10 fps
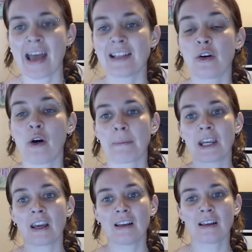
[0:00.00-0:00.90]
And so I'm
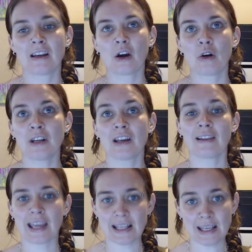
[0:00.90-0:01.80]
going to go to
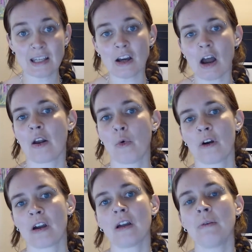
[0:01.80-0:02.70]

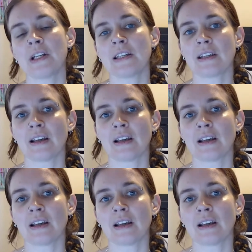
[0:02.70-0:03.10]
glazy.org, which is a